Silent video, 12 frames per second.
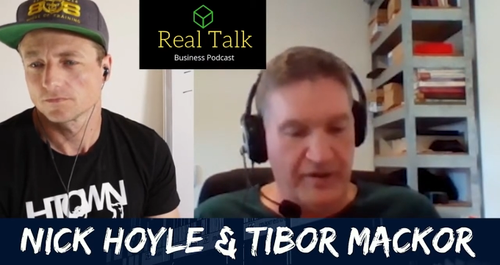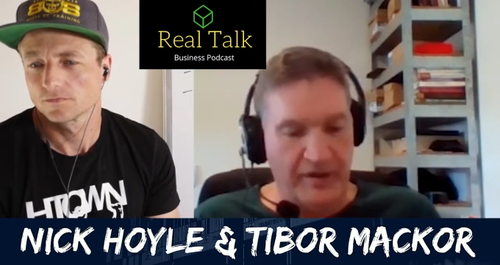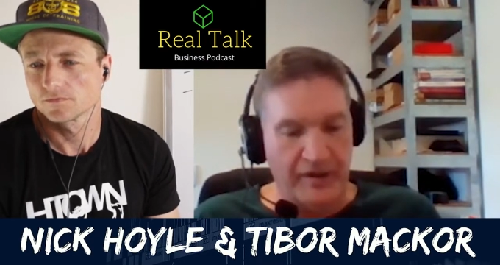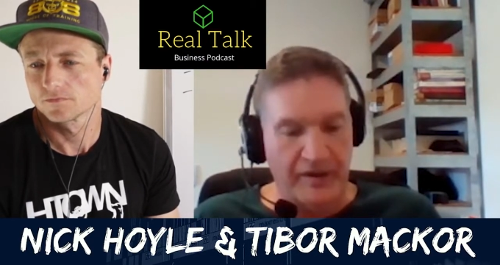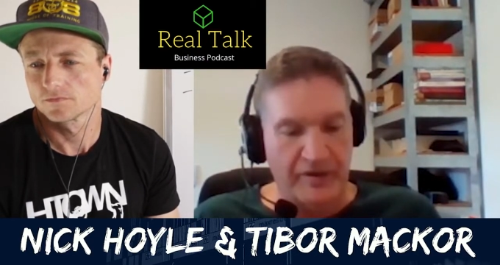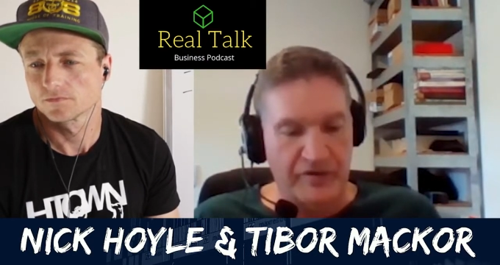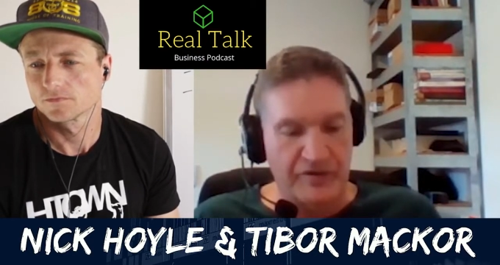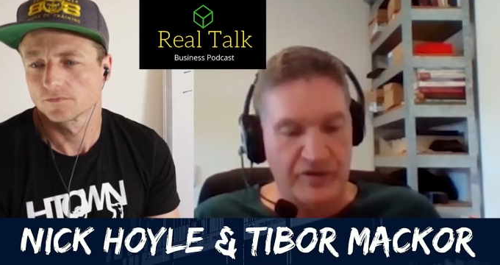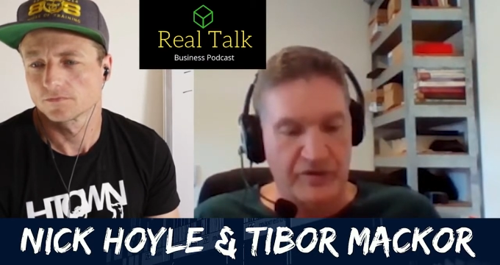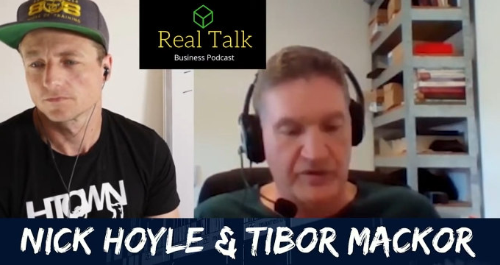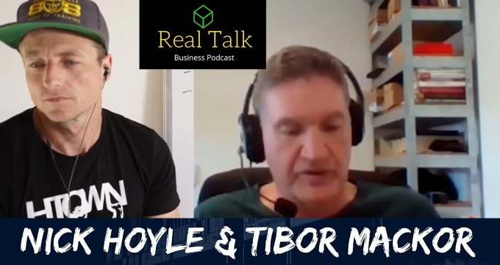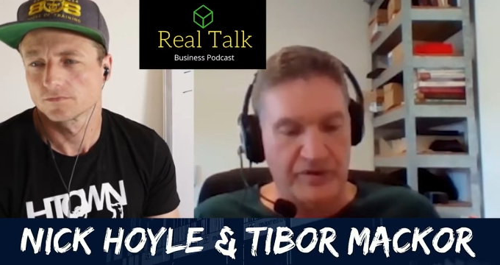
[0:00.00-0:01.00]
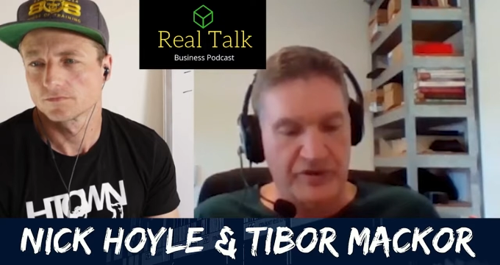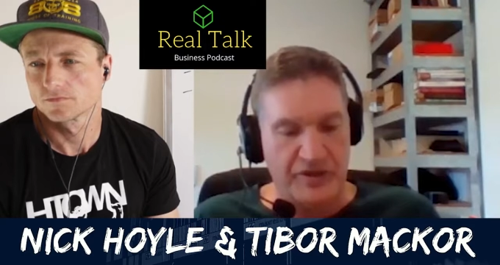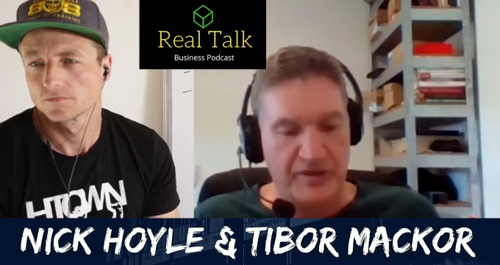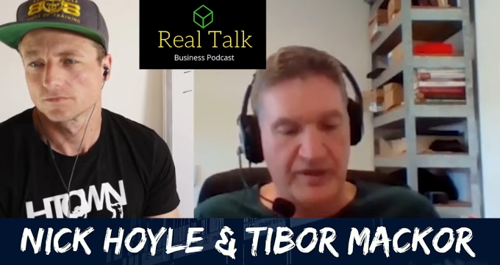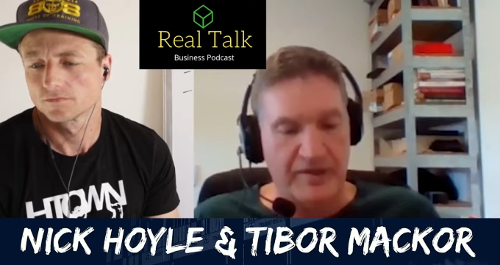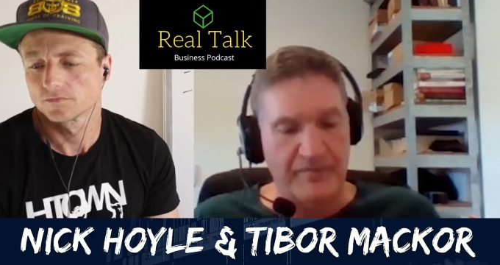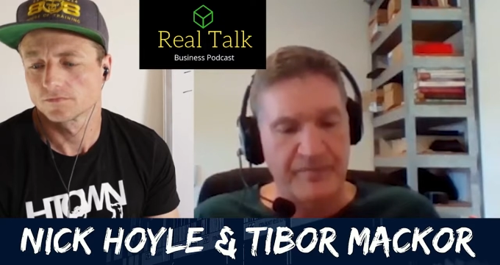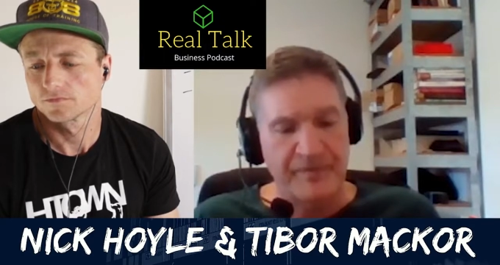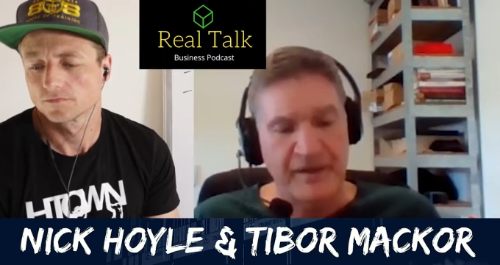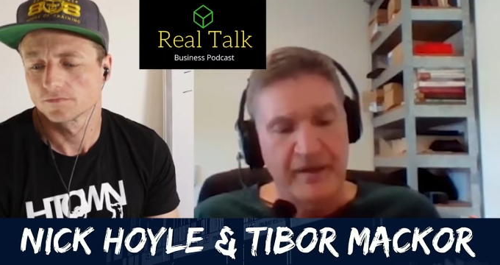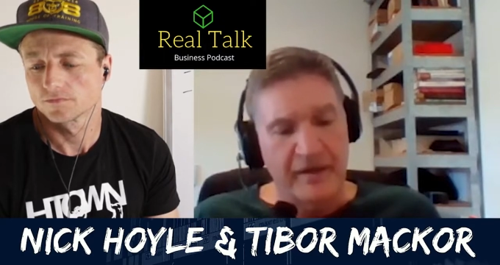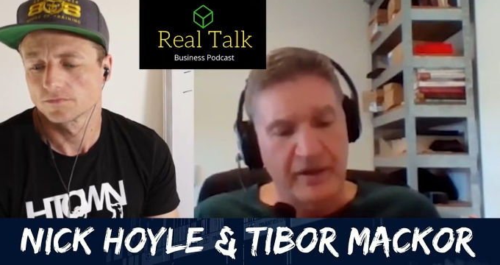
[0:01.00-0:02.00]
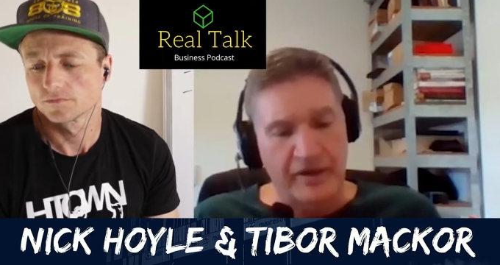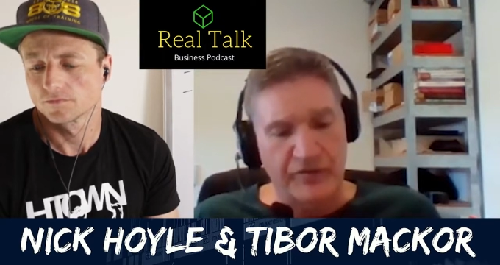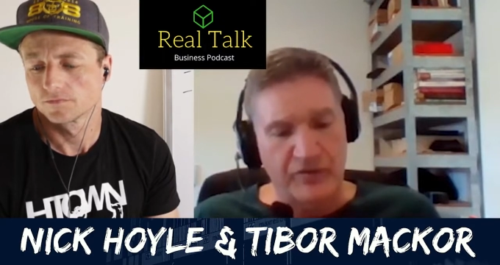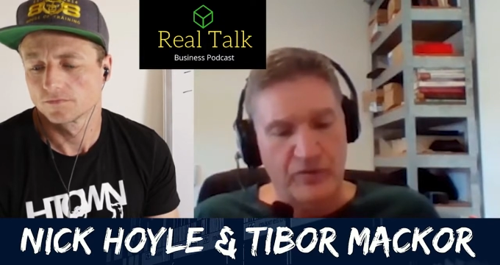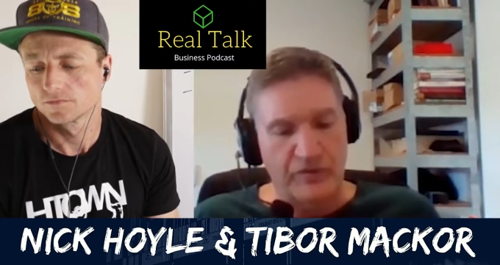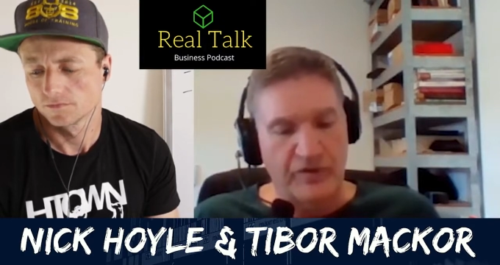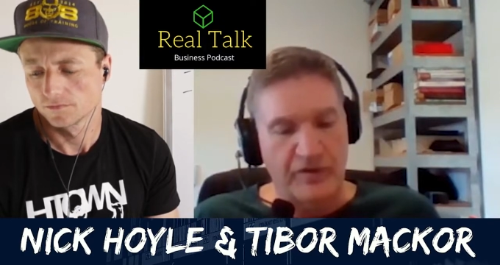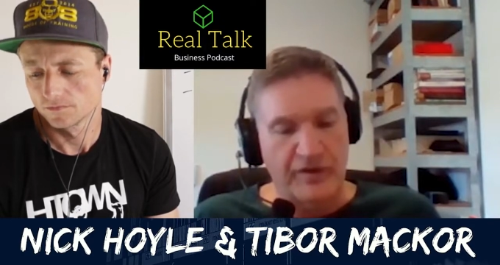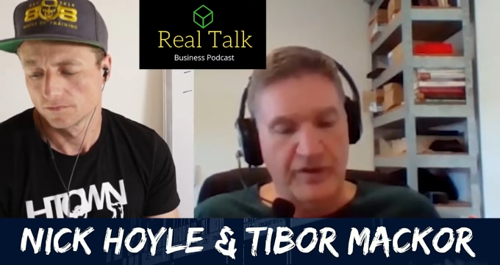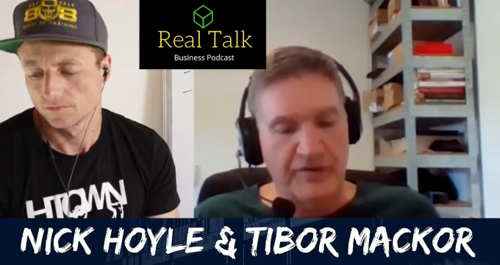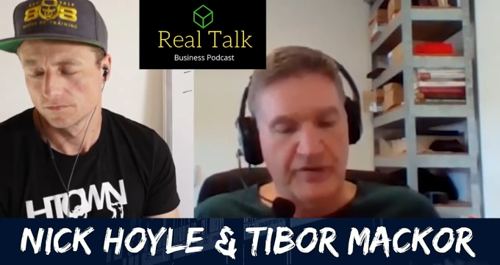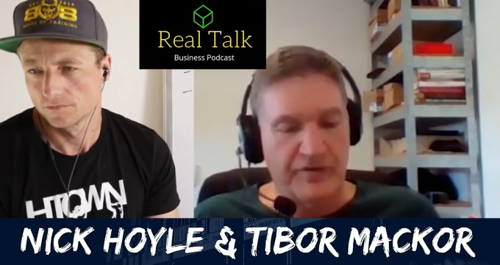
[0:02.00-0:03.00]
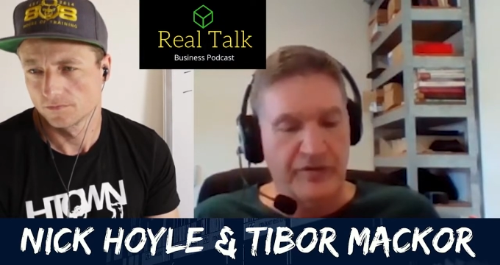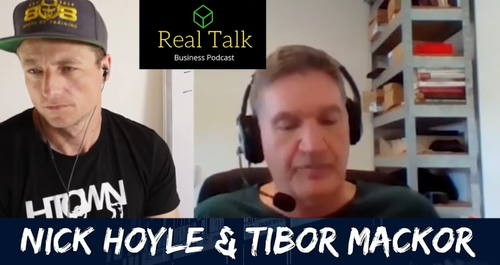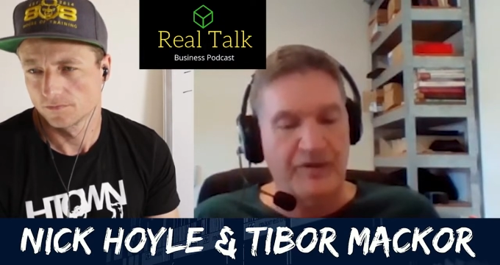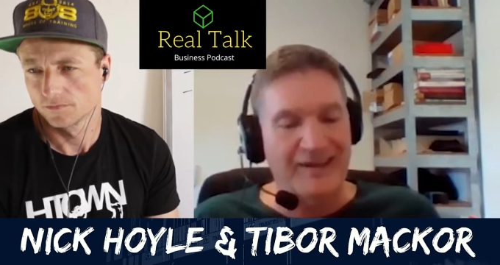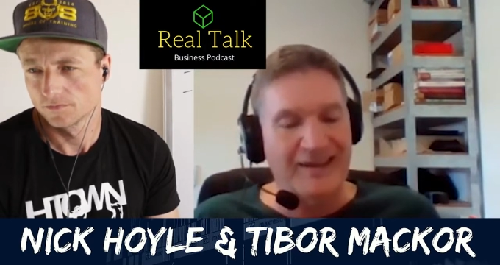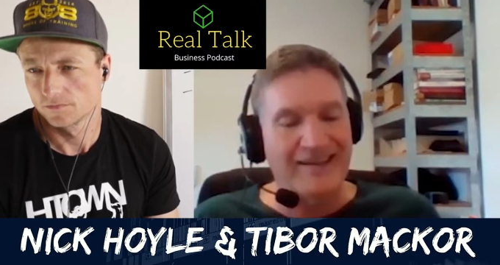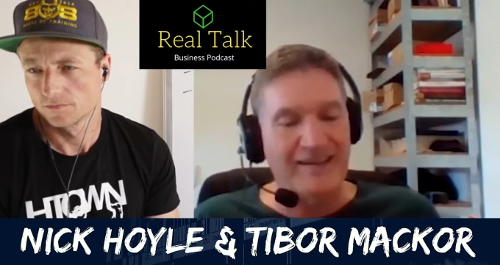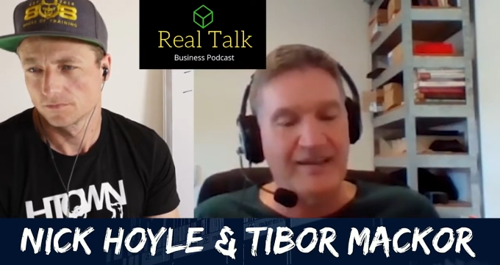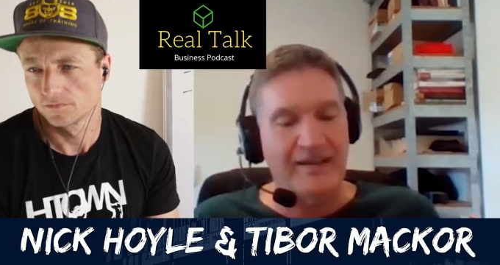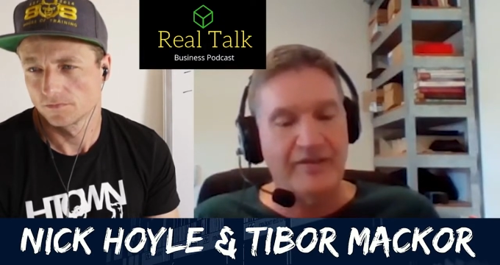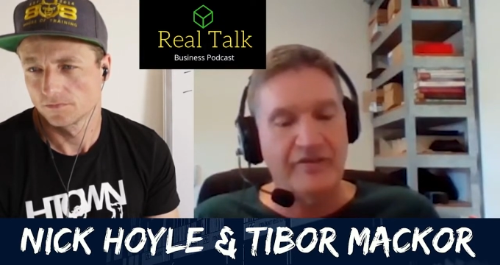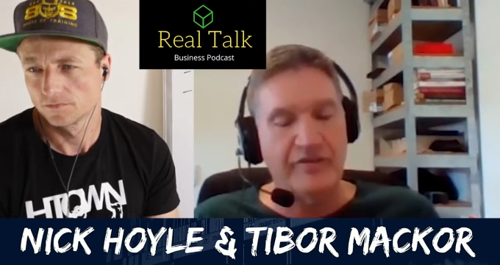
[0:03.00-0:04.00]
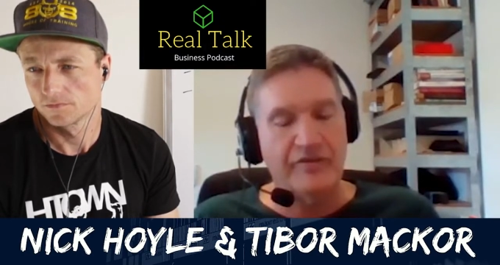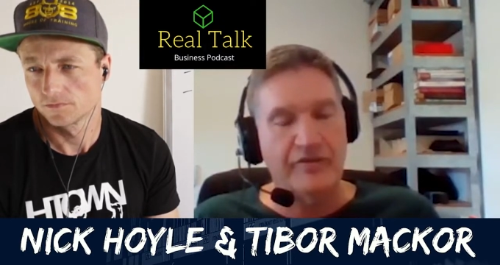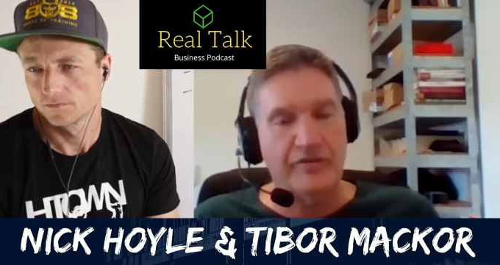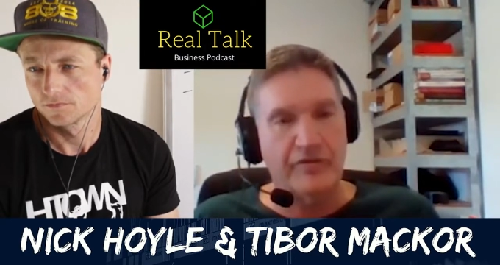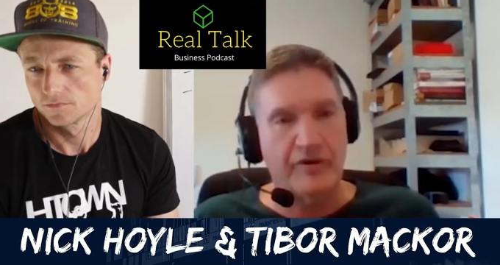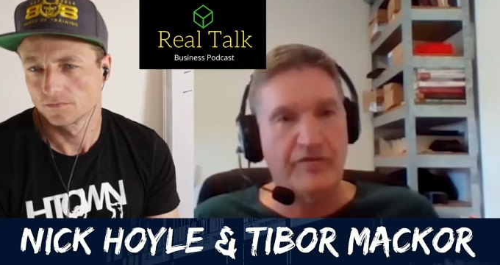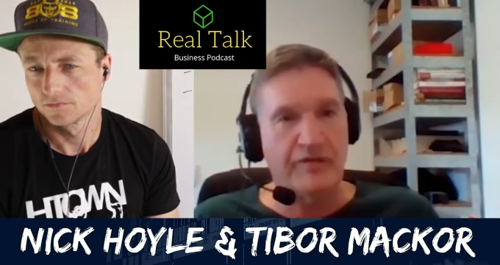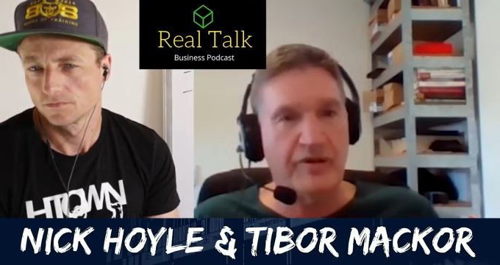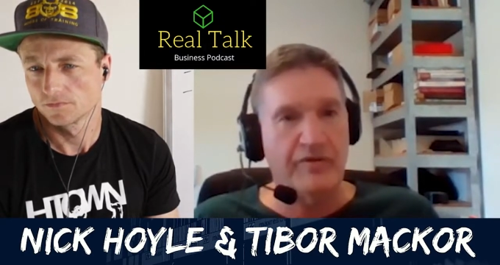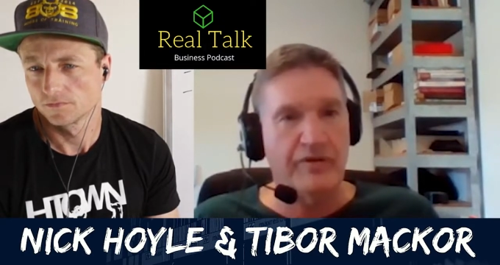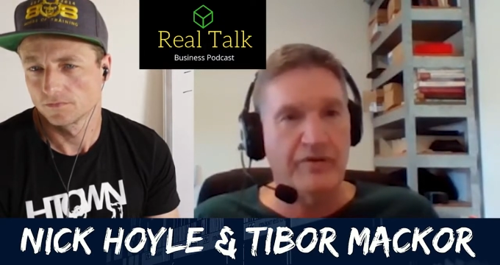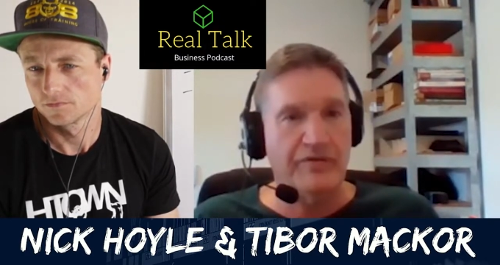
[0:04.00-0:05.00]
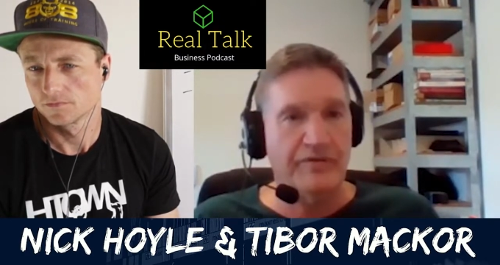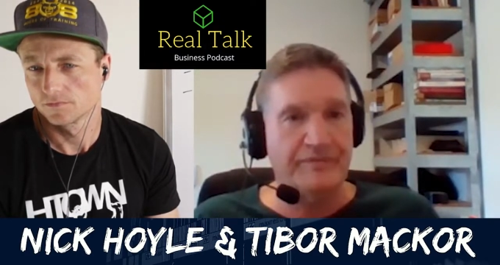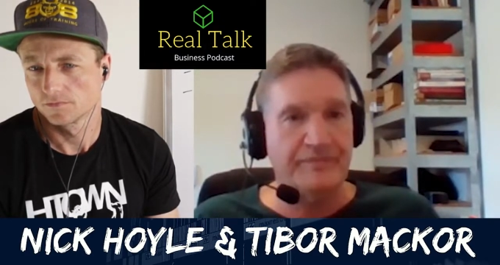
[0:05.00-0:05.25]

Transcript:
Speaker 1: they can get show, uh, shut down. Liquor stores are closed except in under licensed and trust areas.